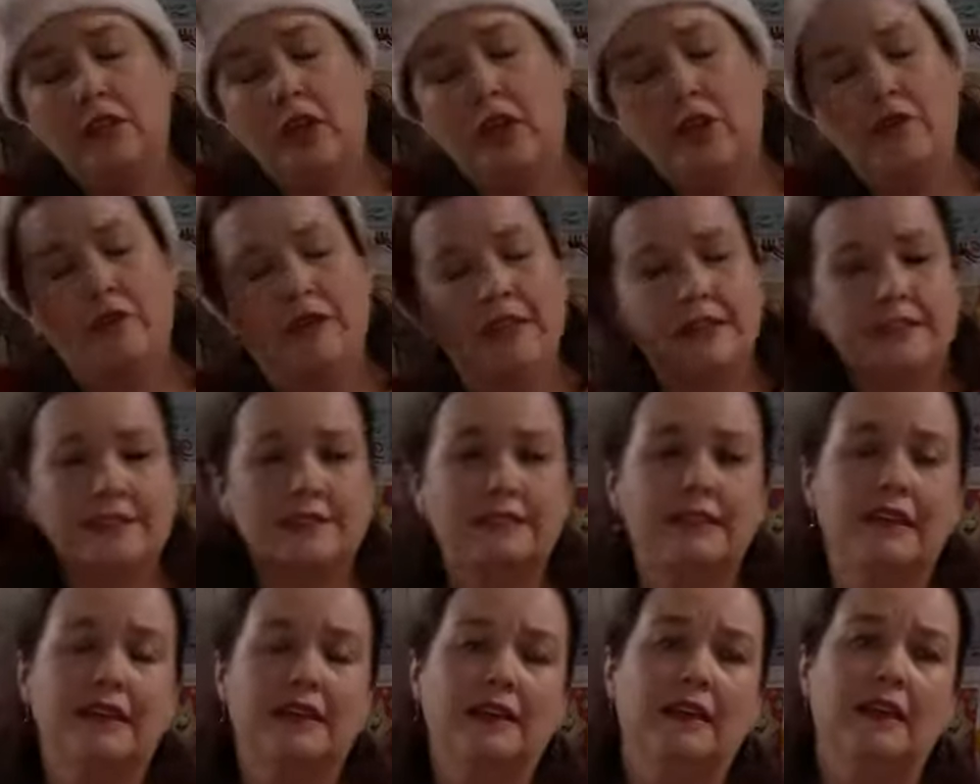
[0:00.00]

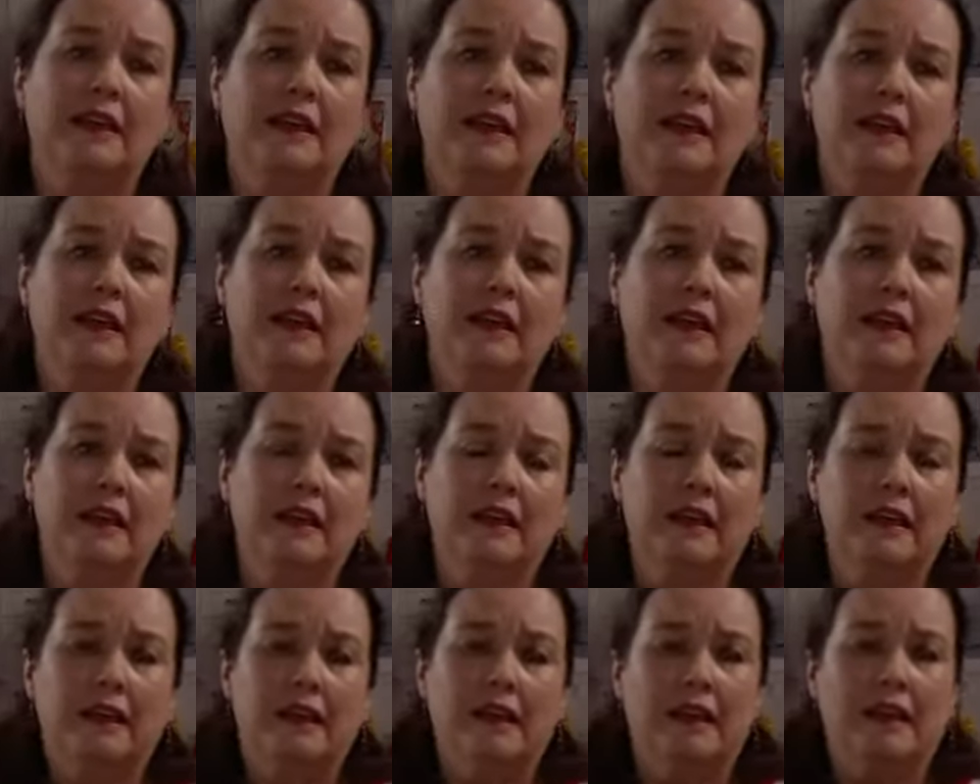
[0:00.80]
Norris,
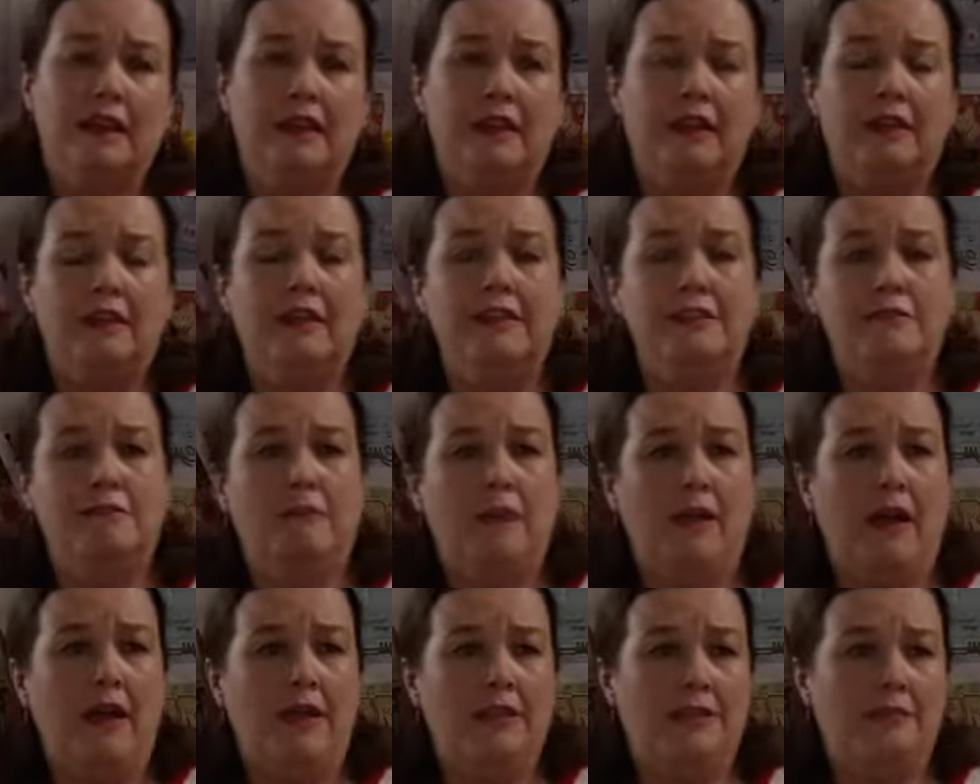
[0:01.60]
this
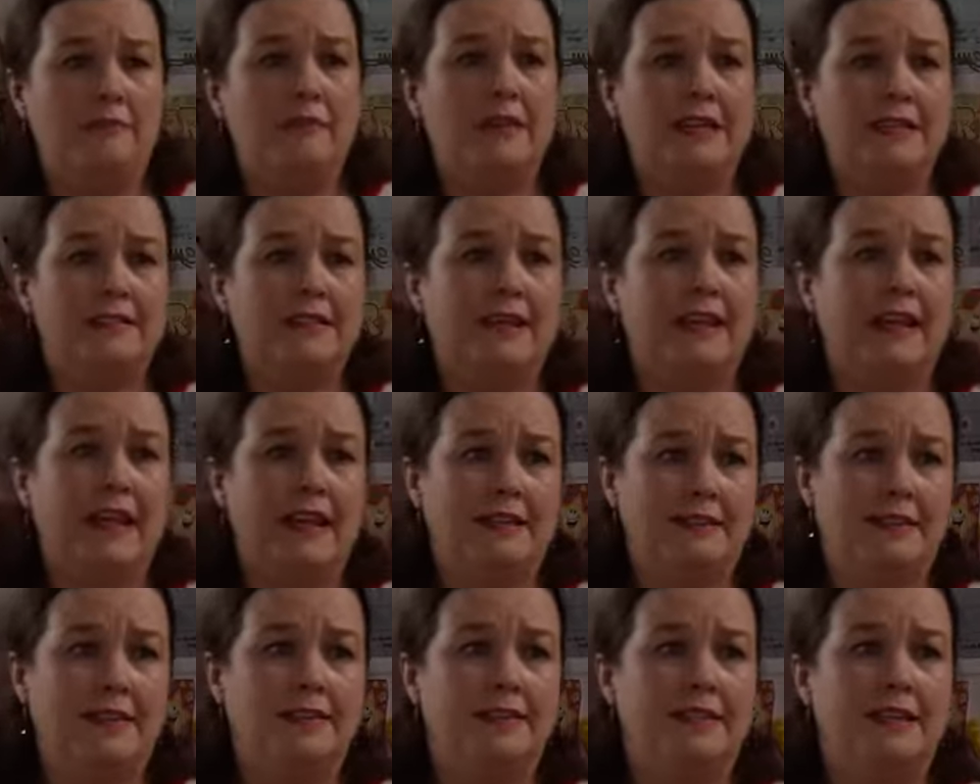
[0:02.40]
prize means I
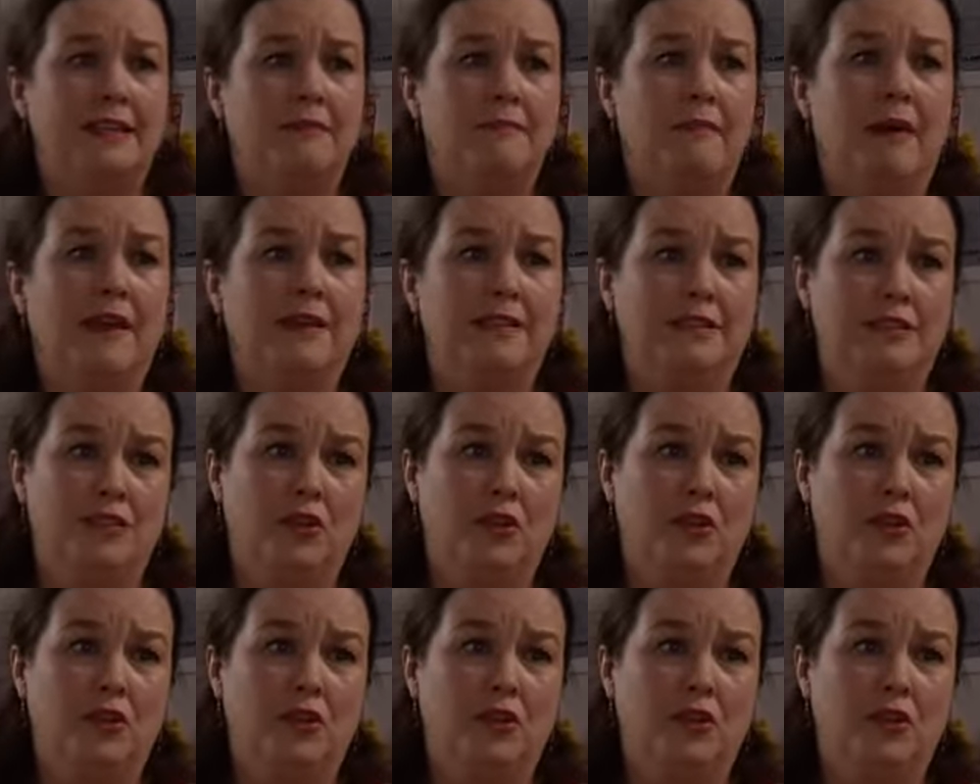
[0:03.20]
get to see my